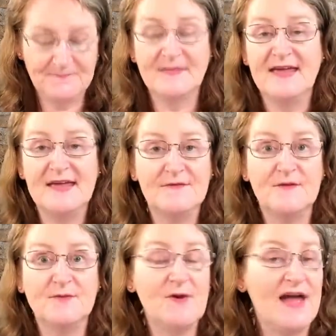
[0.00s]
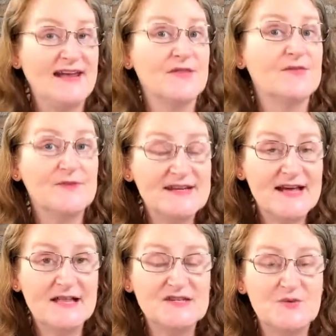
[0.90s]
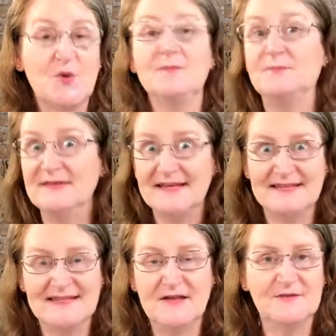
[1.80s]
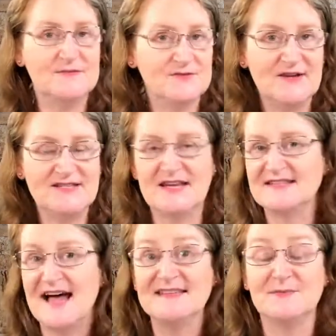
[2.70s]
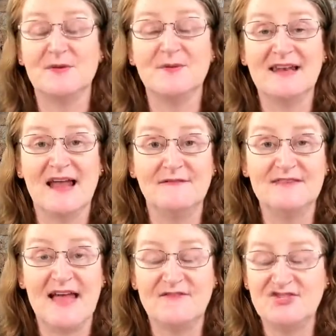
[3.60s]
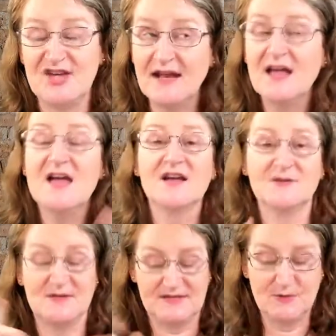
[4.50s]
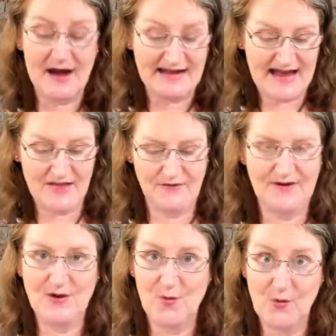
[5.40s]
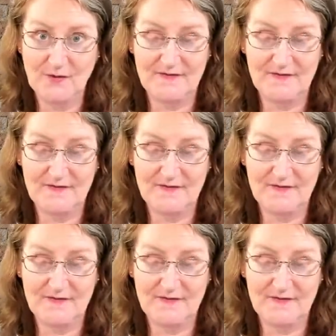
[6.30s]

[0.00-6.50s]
hear from you. Any other retailers you want, please tell them to reach out to us, and we would love to have a chat because we're still gathering all of